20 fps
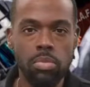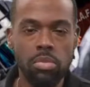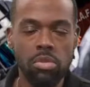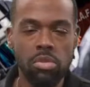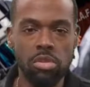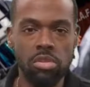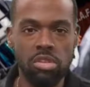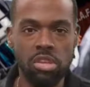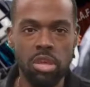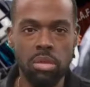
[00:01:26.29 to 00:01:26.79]

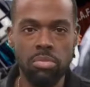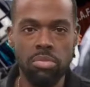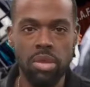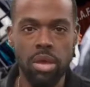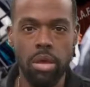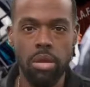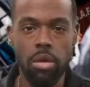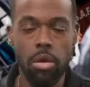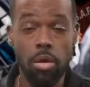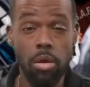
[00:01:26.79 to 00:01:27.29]
to teams
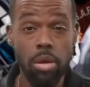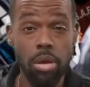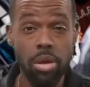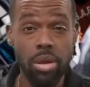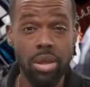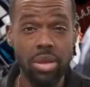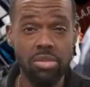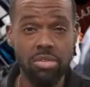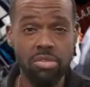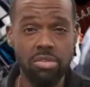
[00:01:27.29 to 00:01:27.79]
that
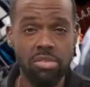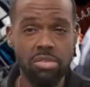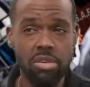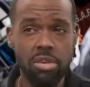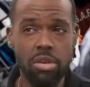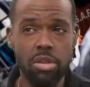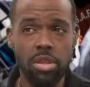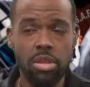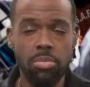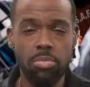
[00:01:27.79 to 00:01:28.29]
aren't
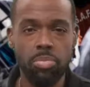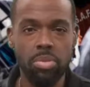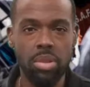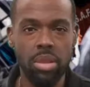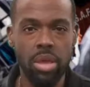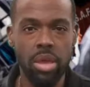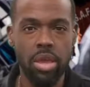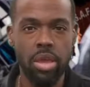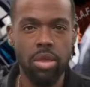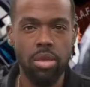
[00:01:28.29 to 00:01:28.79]
necessarily
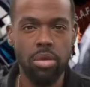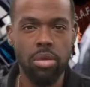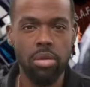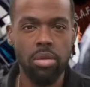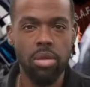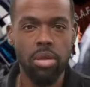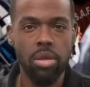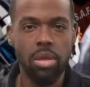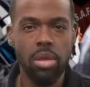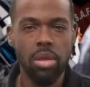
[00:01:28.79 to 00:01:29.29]

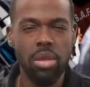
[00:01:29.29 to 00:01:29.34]
playing,